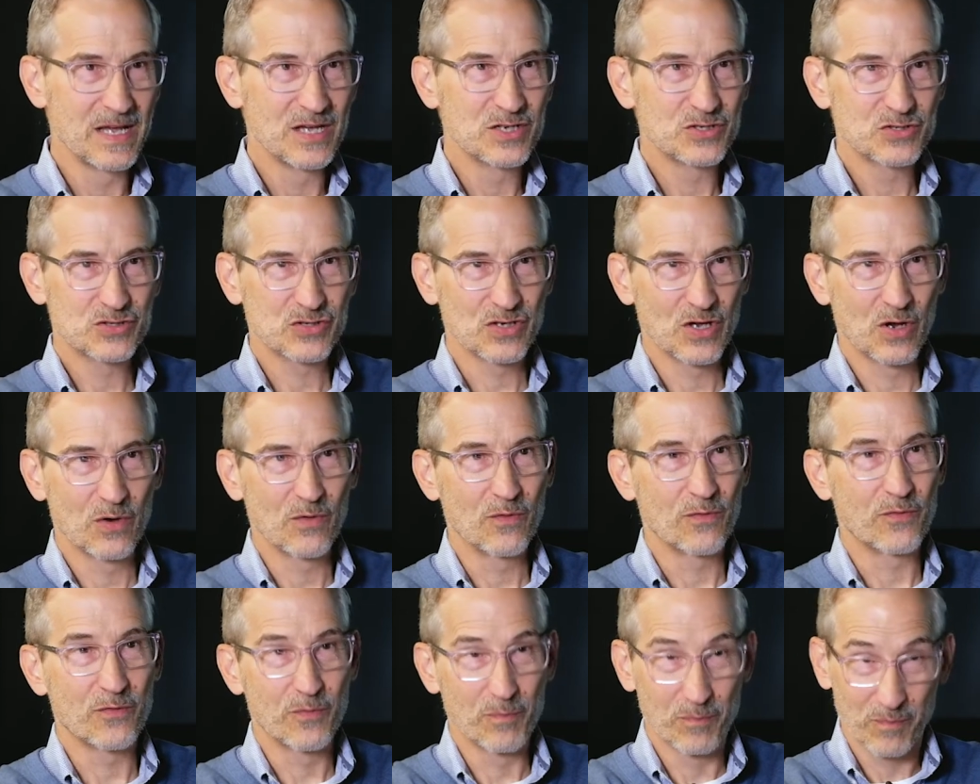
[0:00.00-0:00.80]

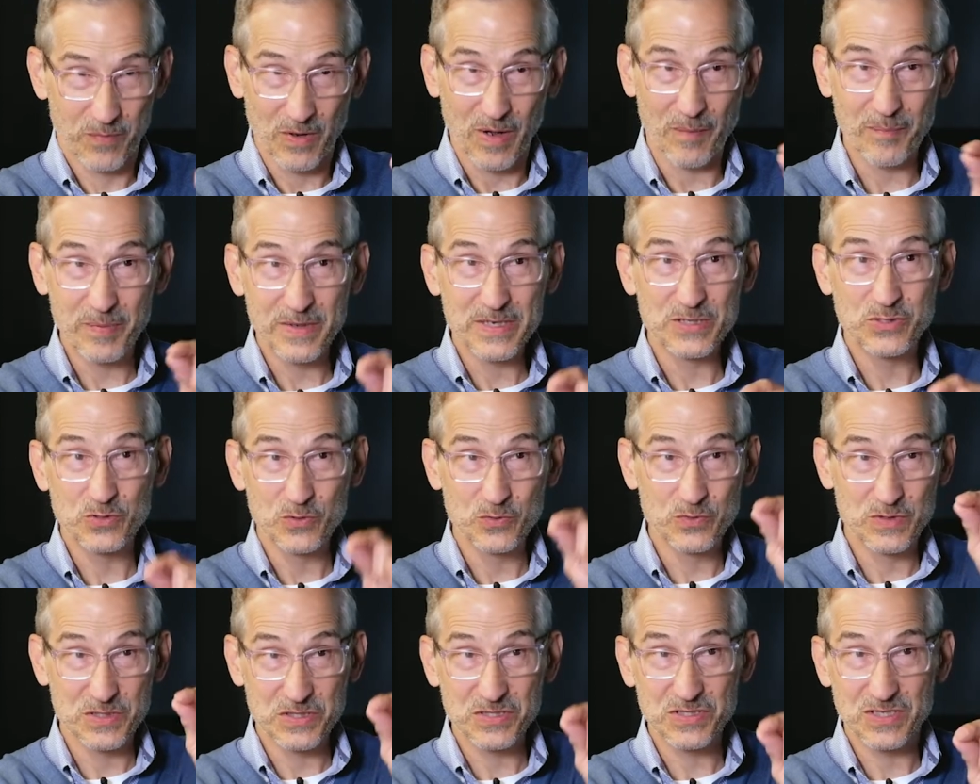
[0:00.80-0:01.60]
So from companies
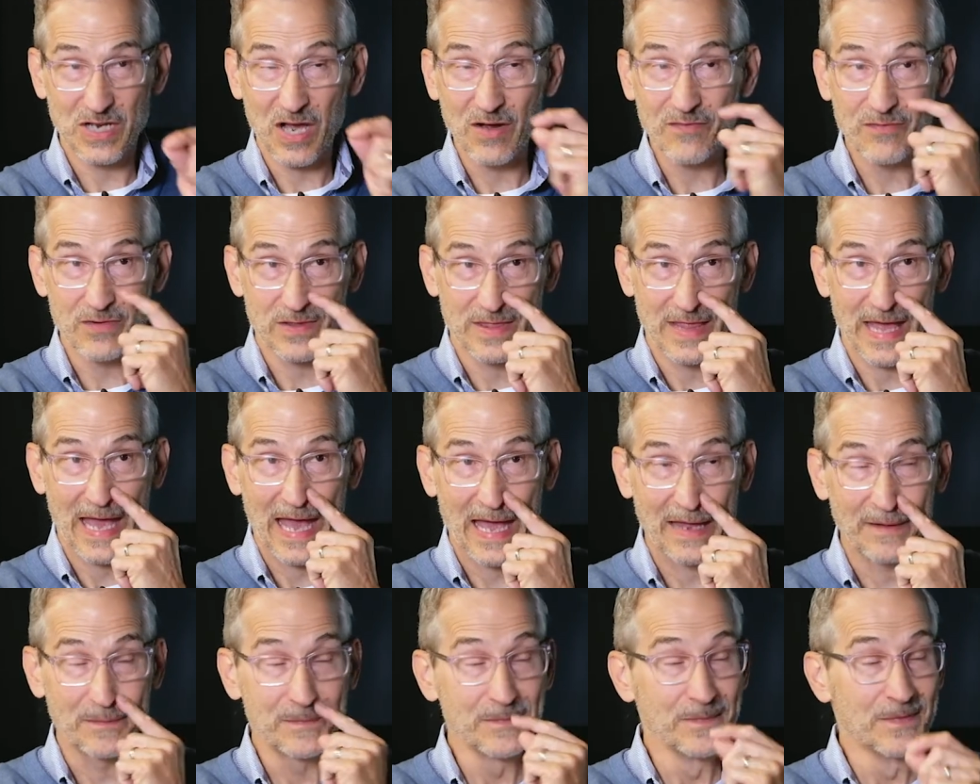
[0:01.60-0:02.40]
who discover
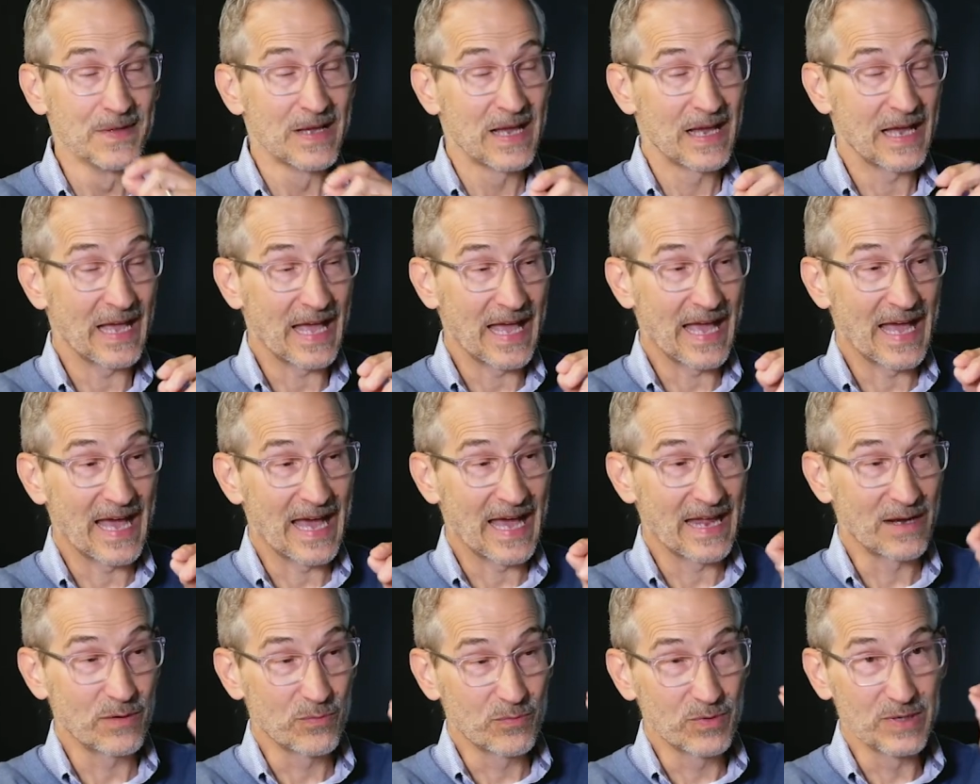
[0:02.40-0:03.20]
that
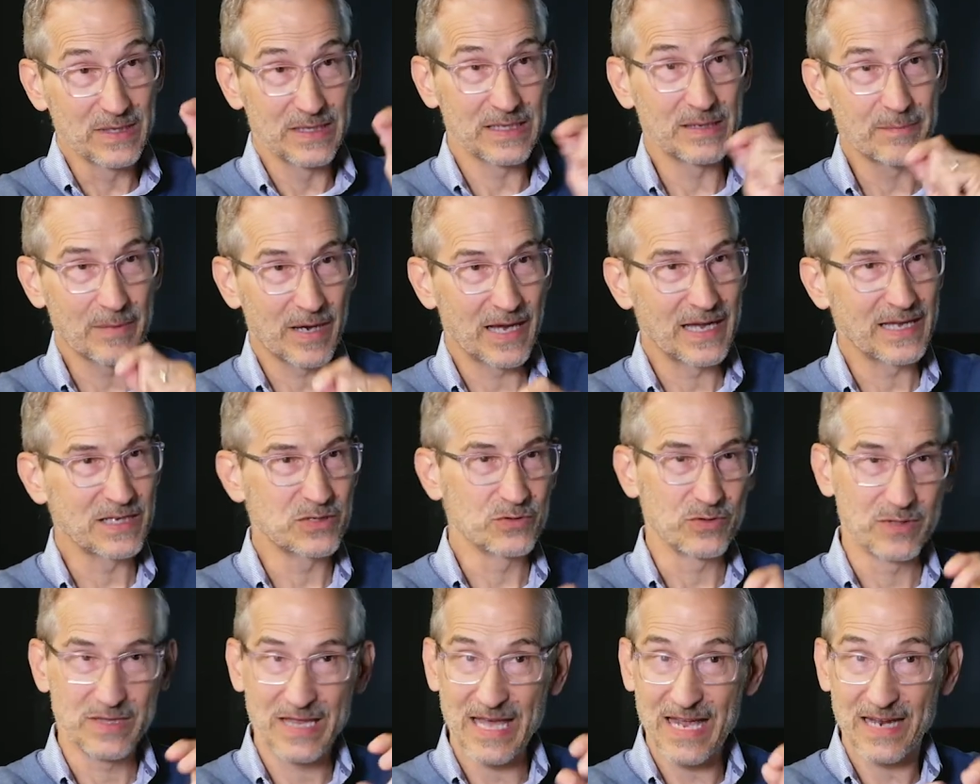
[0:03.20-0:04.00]
and really buy
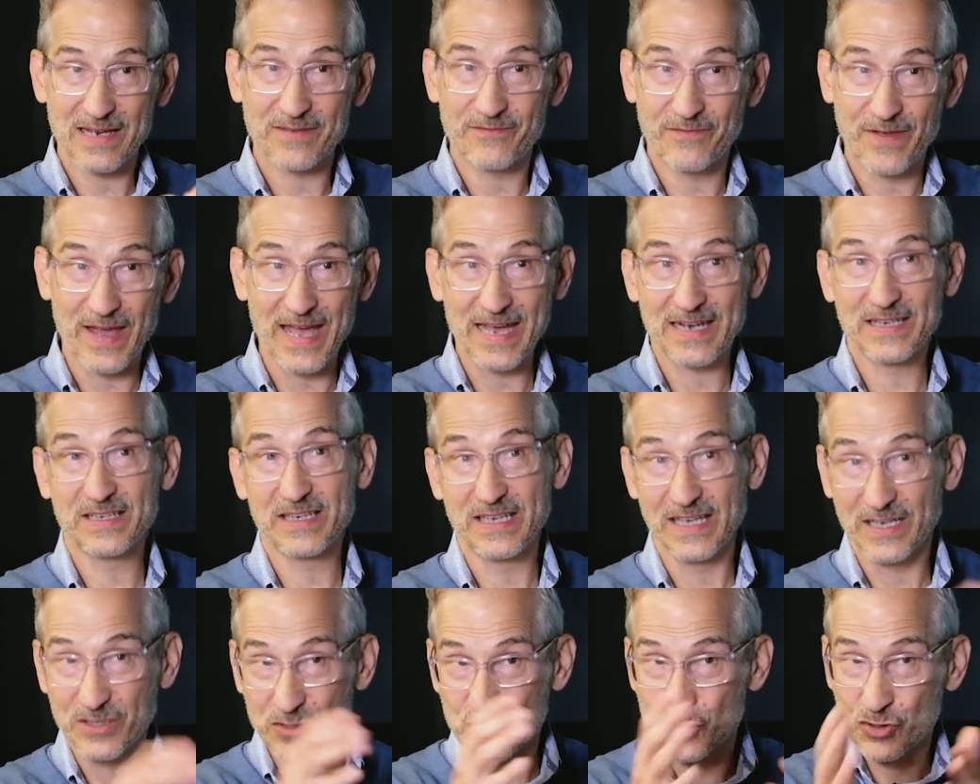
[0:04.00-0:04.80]
into it, that
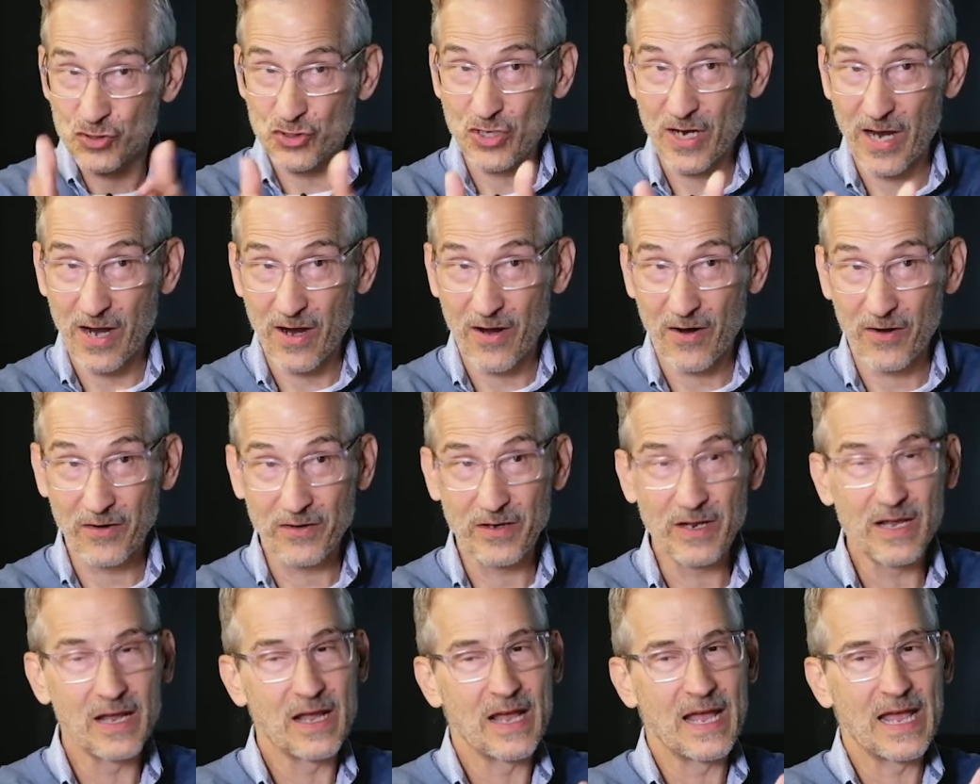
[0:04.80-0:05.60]
fact gets
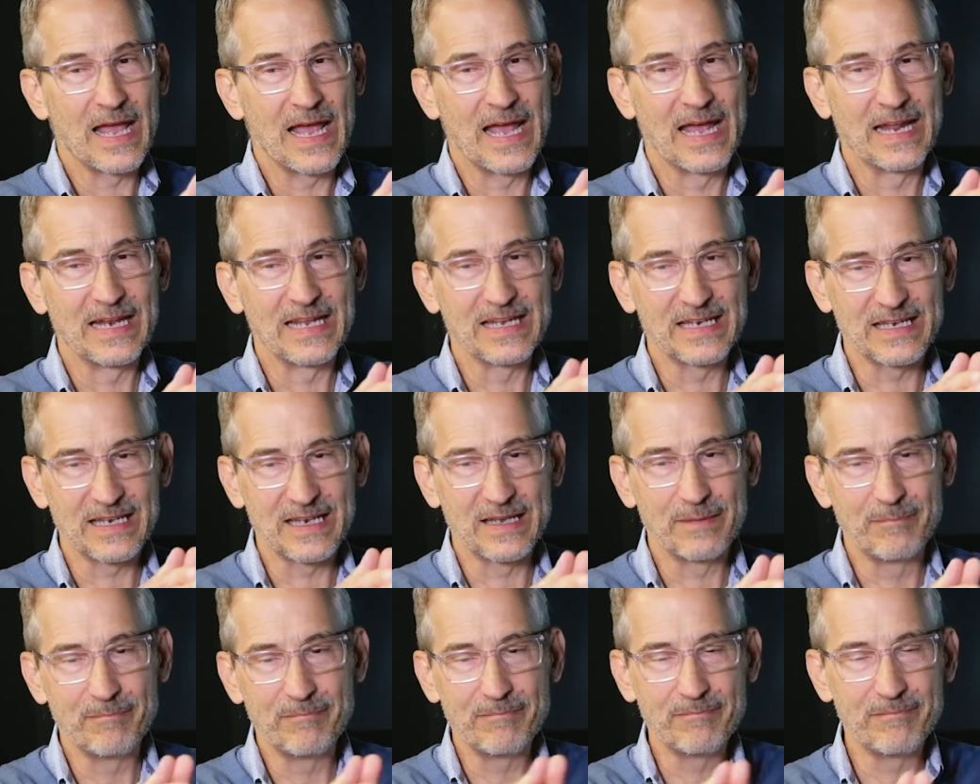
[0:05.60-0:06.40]
shared, and
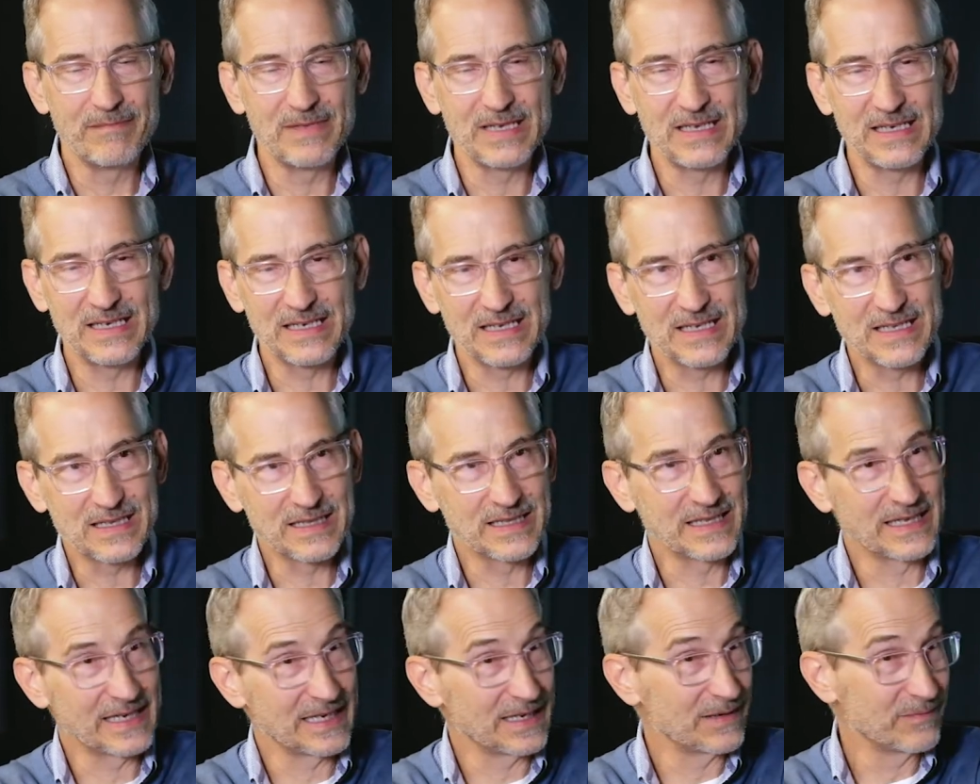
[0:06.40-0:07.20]
it
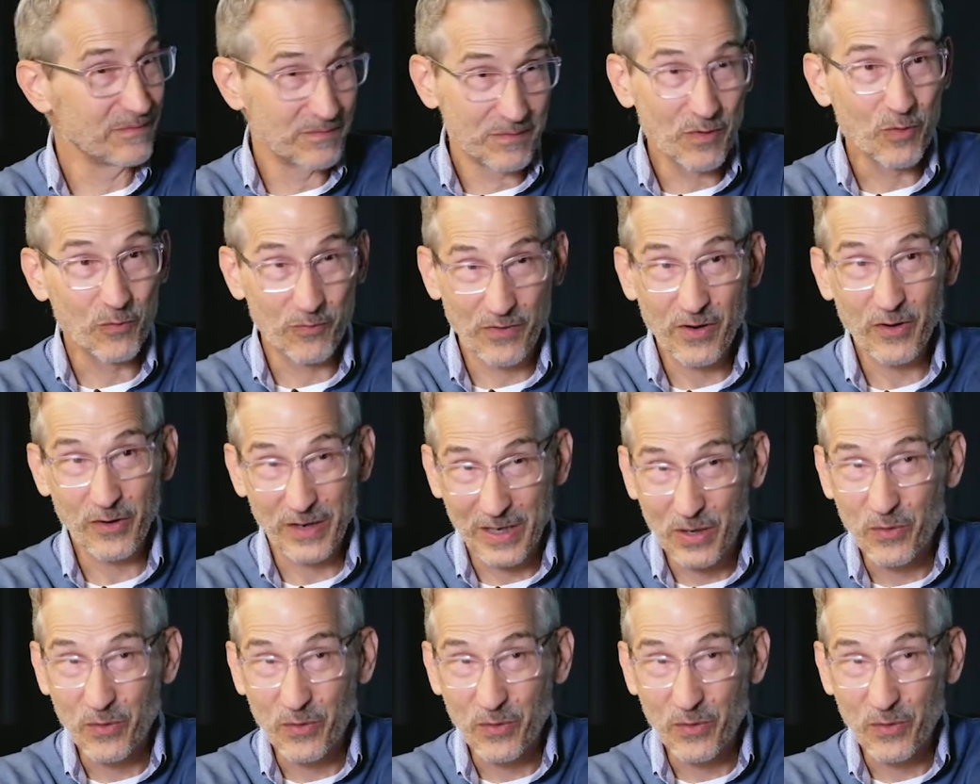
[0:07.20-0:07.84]
immediately or very